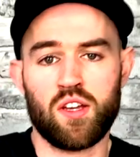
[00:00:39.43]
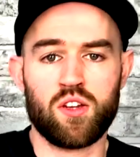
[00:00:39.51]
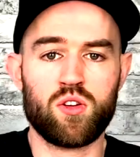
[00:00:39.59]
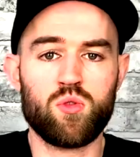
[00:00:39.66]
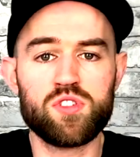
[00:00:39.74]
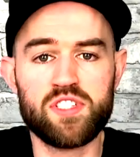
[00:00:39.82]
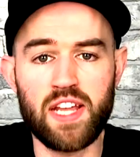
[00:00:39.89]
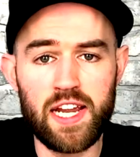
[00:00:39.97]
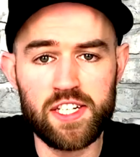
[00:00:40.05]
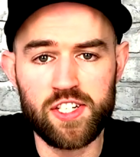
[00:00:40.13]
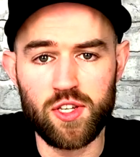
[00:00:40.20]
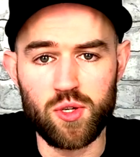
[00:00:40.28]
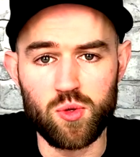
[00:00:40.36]
Good day
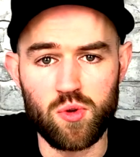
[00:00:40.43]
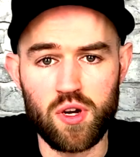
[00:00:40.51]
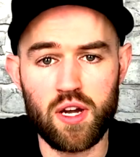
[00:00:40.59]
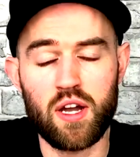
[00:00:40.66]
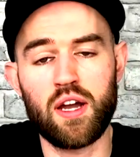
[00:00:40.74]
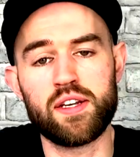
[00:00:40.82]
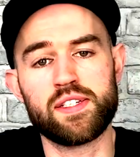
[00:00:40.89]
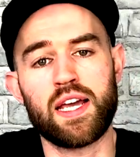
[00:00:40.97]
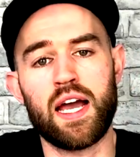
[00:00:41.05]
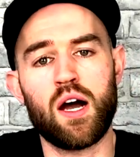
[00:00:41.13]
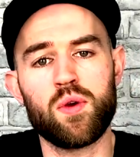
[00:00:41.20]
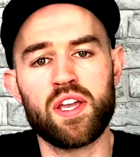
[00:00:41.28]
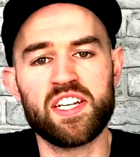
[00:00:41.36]
to you, and
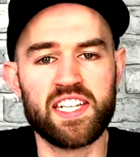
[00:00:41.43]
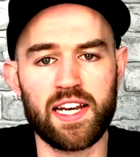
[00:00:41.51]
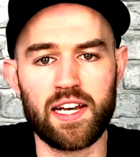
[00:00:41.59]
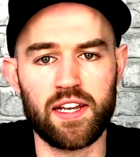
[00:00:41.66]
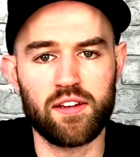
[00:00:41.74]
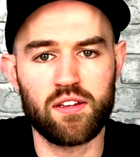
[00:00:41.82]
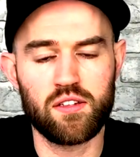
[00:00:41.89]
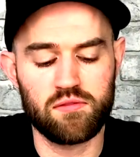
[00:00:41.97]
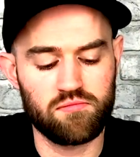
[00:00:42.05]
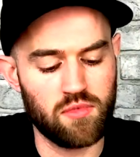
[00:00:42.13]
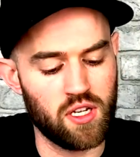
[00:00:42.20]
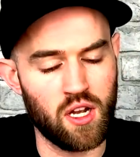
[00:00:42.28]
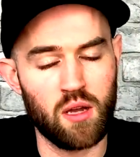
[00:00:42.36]
how you diddling?
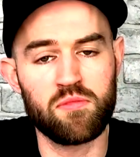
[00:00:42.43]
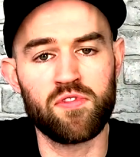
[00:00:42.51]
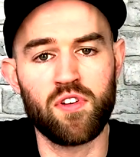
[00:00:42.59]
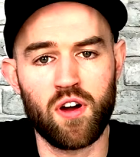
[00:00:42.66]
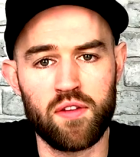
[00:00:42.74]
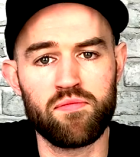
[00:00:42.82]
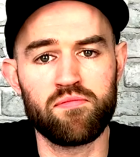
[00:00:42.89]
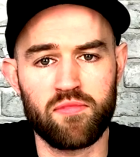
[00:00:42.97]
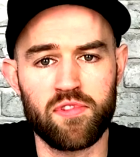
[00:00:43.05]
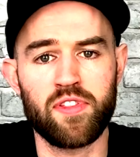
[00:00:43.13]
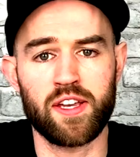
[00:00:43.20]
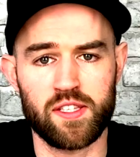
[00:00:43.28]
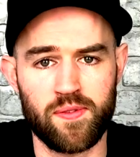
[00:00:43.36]
And I'm fine,
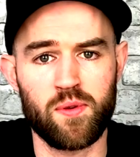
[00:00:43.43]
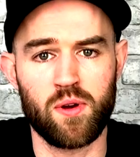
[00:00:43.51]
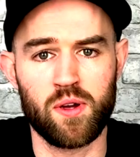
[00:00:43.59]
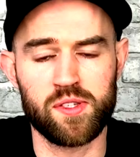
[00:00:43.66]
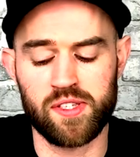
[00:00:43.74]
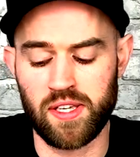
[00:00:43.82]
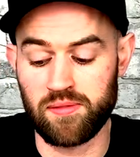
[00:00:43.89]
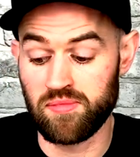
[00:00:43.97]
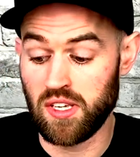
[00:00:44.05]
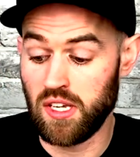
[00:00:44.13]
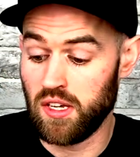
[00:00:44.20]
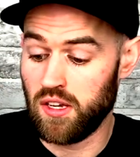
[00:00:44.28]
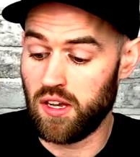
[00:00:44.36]
thanks for asking.
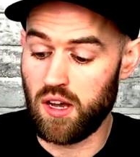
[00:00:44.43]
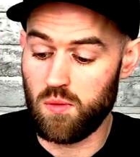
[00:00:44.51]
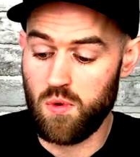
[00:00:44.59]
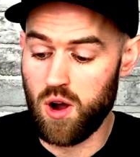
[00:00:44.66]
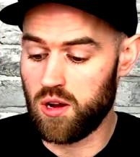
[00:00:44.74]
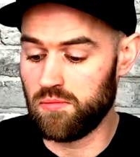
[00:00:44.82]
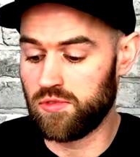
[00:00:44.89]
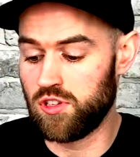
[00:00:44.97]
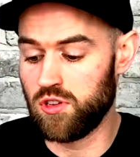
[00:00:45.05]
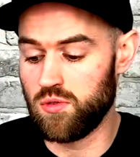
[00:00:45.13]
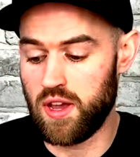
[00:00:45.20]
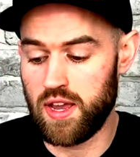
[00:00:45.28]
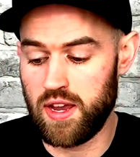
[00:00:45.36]
Welcome
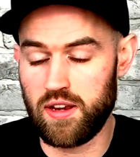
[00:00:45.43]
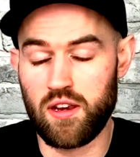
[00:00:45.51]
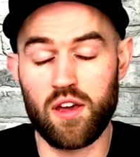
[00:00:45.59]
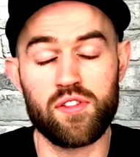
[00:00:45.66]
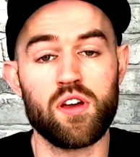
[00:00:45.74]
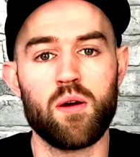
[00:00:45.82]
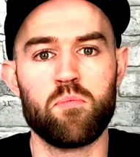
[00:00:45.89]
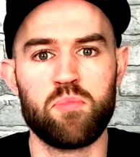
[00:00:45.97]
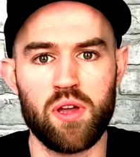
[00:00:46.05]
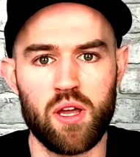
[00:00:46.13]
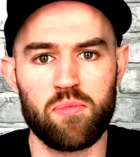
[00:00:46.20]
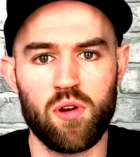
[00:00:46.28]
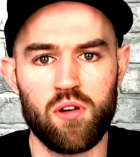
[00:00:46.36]
to another
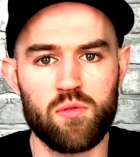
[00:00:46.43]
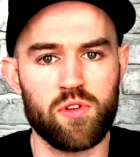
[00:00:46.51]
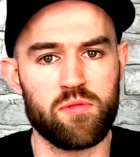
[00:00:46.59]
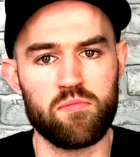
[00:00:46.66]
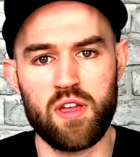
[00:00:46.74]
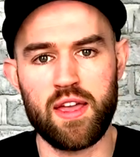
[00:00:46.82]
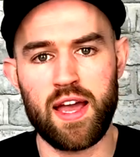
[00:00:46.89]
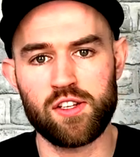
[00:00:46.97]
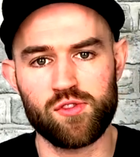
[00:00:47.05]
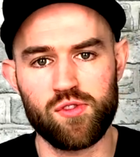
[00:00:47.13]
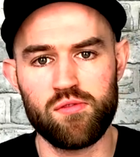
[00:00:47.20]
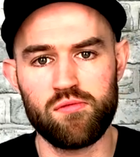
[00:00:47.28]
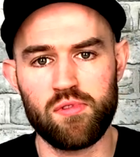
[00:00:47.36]
beer blog with me,
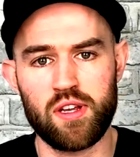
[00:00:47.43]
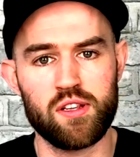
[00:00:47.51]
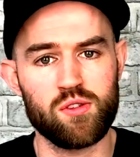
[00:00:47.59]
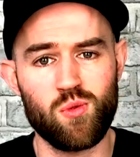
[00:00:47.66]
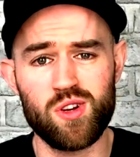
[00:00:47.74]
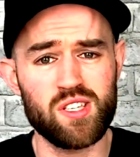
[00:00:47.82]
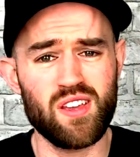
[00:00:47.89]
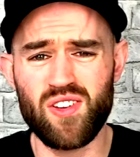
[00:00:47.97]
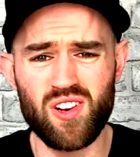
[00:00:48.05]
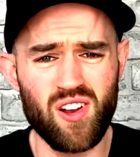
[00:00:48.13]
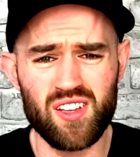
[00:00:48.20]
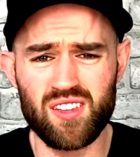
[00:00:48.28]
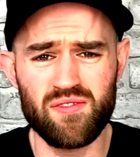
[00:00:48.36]
Andrew. And as always, if you
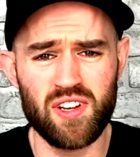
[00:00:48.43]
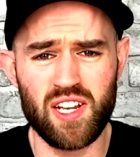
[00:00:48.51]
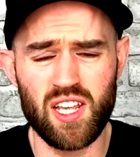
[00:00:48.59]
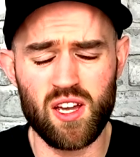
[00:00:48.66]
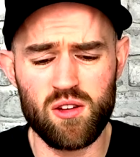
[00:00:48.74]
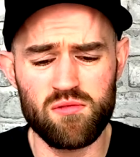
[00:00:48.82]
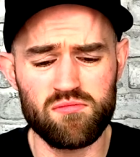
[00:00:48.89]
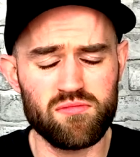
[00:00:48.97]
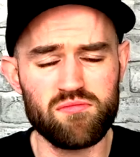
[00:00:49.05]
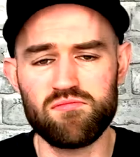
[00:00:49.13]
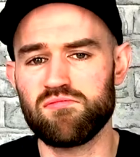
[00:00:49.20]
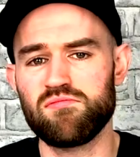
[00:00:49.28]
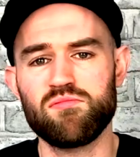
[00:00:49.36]
like the video,
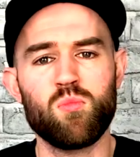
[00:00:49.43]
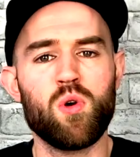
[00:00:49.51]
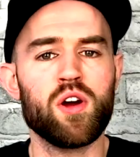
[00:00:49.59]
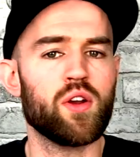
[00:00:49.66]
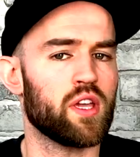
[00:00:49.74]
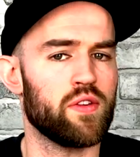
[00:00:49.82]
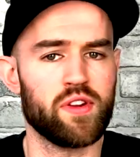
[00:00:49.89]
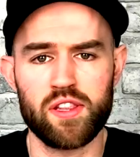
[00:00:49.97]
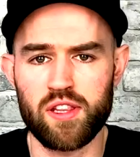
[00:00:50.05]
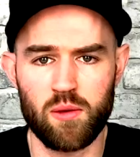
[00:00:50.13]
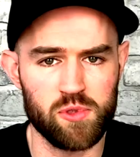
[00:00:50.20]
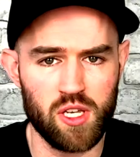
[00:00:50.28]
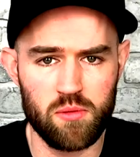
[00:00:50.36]
why not give it a
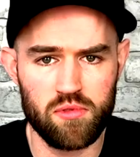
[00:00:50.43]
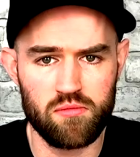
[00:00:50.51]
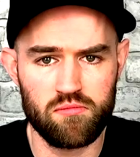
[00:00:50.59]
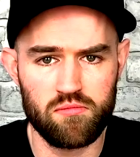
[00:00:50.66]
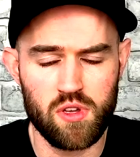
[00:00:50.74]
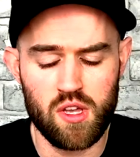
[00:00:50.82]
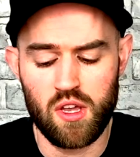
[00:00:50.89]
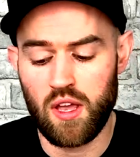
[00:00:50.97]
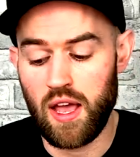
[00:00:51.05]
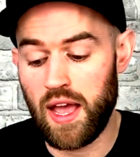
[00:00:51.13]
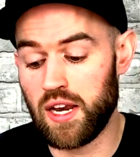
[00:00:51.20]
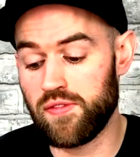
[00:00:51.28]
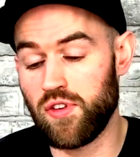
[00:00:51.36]
thumbs up?
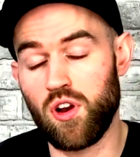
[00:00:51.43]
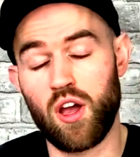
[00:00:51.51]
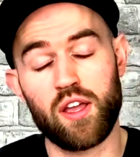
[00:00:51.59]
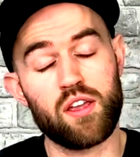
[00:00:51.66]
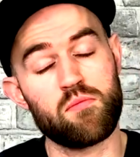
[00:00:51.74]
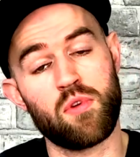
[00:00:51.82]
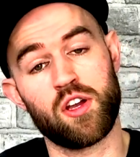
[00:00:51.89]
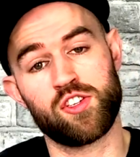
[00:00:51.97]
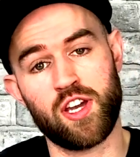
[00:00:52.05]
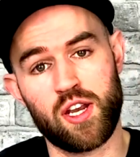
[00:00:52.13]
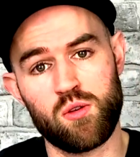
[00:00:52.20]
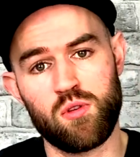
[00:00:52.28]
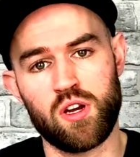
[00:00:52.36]
And if you like my
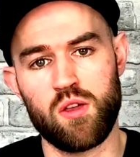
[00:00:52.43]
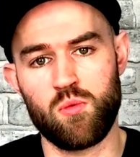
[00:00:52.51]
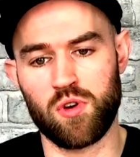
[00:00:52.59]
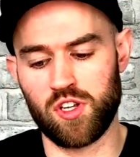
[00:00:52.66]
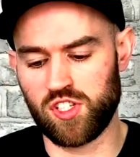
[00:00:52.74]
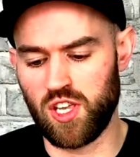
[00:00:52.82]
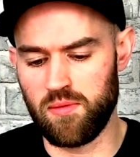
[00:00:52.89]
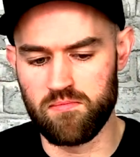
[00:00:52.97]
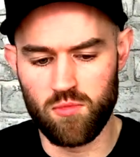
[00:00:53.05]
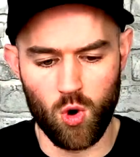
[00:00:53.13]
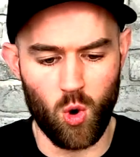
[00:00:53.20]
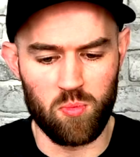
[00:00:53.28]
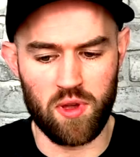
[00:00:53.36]
channel and you want to see
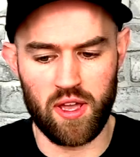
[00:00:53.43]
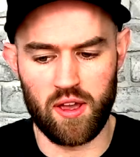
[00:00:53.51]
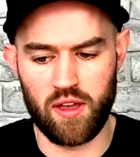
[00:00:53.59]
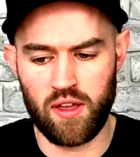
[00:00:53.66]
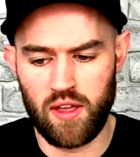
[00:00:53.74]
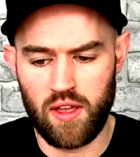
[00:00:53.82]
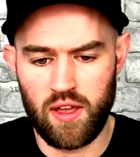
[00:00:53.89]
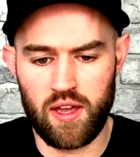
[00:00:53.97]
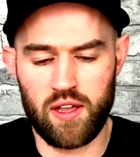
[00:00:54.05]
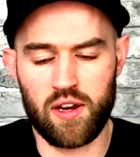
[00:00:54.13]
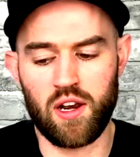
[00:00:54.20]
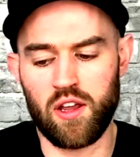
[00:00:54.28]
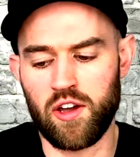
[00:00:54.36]
more beer
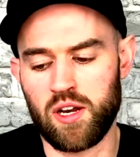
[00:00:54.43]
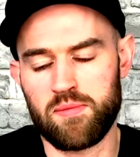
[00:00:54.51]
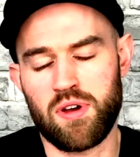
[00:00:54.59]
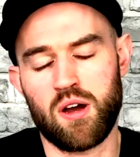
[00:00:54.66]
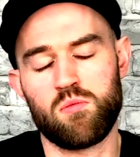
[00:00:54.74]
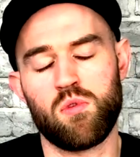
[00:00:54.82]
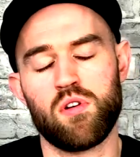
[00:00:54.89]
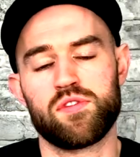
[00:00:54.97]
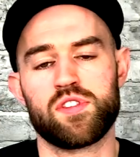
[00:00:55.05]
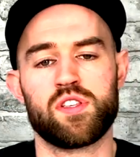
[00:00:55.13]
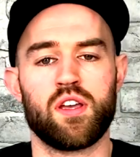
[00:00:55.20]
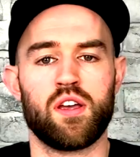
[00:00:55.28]
and learn about what